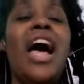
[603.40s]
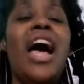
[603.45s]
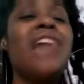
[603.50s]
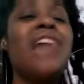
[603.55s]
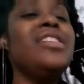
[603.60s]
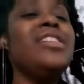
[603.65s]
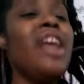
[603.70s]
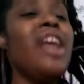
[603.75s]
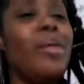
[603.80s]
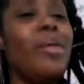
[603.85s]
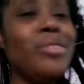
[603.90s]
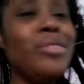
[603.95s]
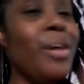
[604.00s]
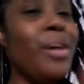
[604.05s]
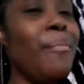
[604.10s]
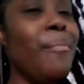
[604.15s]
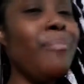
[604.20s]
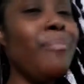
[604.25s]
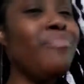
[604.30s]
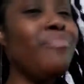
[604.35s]
I said I was
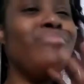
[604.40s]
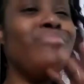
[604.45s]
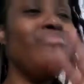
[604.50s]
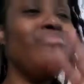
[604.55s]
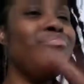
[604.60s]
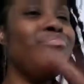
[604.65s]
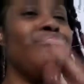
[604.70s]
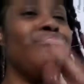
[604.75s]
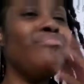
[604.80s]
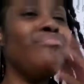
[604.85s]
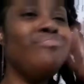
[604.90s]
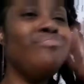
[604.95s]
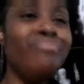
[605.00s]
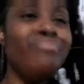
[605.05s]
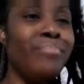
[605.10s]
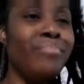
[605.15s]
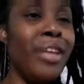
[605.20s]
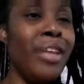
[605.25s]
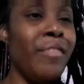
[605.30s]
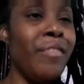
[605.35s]
gonna
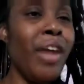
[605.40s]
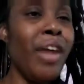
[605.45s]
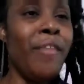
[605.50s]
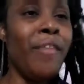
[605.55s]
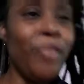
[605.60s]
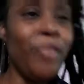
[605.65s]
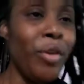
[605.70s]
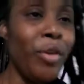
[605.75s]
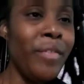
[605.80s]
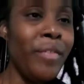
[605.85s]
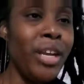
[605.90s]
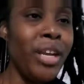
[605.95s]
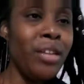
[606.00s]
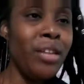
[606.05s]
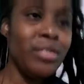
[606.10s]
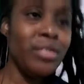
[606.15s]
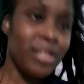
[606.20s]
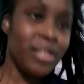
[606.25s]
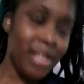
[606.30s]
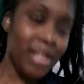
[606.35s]
give y'all four
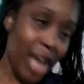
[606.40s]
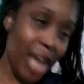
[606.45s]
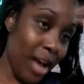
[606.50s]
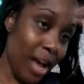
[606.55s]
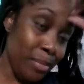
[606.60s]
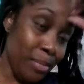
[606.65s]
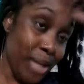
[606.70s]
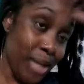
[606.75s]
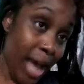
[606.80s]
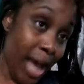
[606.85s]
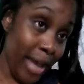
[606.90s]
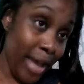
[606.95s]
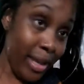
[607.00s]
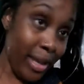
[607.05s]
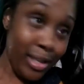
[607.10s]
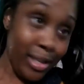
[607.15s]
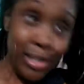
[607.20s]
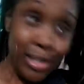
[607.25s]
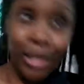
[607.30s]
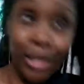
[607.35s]
videos. Child, I'm
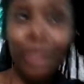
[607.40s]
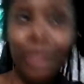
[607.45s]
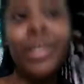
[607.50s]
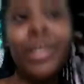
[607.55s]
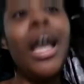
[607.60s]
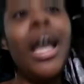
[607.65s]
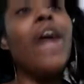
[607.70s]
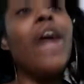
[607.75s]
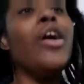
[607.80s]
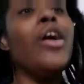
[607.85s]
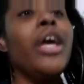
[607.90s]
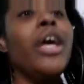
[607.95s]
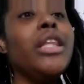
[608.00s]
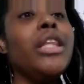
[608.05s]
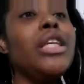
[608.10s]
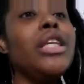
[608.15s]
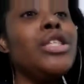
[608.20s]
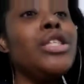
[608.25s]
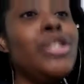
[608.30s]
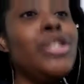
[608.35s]
tired. So y'all gonna get
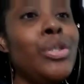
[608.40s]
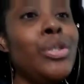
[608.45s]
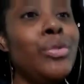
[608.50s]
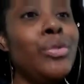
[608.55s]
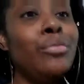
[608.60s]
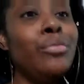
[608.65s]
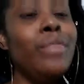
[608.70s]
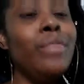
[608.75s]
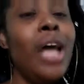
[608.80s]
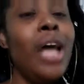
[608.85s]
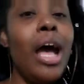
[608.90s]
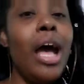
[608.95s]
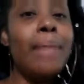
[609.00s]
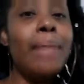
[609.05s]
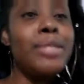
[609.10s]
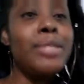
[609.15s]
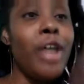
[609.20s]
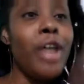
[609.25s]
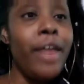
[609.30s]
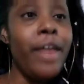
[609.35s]
these two.
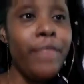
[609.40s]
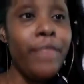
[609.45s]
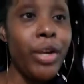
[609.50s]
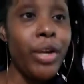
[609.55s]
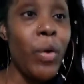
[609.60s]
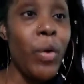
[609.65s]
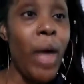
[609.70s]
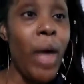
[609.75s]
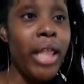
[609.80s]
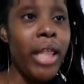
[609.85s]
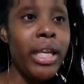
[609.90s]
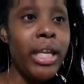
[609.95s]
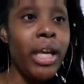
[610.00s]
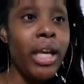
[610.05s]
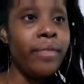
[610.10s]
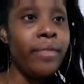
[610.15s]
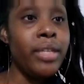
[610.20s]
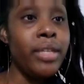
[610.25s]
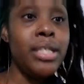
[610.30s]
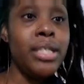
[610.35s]
I'm sorry for the quality
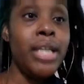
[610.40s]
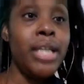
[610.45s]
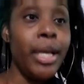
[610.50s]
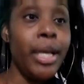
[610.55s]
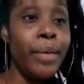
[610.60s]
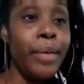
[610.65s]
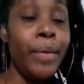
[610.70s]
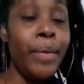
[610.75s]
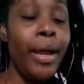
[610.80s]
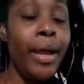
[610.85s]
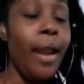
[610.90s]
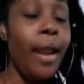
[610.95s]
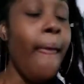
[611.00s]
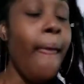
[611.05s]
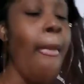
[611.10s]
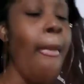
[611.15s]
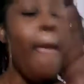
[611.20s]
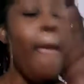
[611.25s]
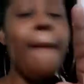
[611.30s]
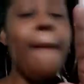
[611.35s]
of this second one.
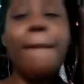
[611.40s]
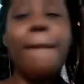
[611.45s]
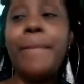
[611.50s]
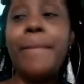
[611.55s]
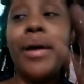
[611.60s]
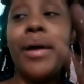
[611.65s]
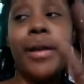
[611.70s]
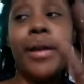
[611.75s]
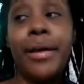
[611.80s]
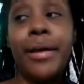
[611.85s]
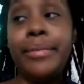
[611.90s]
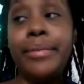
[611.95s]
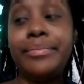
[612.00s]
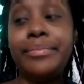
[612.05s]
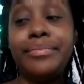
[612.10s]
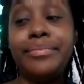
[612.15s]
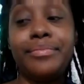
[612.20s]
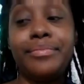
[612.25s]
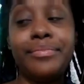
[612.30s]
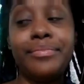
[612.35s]
But um
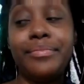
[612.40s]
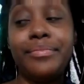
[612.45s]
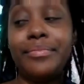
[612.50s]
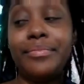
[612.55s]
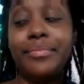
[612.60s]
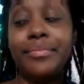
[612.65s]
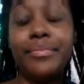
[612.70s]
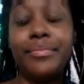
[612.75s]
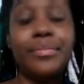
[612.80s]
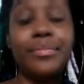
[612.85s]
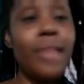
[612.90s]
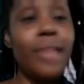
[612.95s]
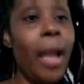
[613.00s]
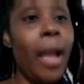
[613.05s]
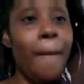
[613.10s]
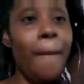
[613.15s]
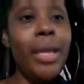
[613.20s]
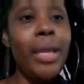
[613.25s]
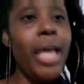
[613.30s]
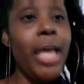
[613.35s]

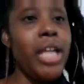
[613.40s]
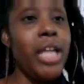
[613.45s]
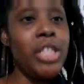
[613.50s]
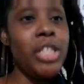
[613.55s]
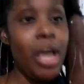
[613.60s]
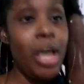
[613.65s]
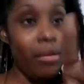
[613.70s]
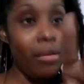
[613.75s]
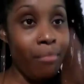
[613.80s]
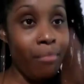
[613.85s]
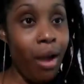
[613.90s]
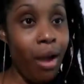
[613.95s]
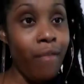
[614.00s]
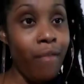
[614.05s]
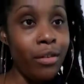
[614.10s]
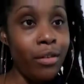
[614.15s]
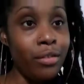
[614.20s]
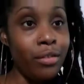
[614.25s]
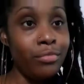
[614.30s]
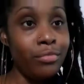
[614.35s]
I'm gonna catch y'all
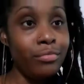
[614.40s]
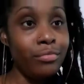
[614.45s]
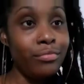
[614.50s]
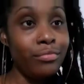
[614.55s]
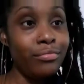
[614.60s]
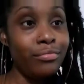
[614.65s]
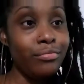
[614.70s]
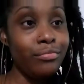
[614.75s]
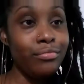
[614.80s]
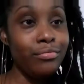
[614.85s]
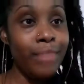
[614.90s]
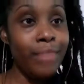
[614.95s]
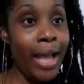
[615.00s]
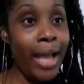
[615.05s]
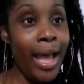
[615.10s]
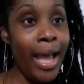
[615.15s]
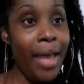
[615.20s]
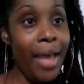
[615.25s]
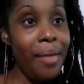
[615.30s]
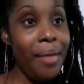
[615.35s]
tomorrow.
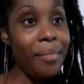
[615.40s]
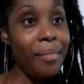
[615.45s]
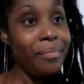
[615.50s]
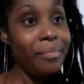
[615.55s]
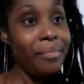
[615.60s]
Alright?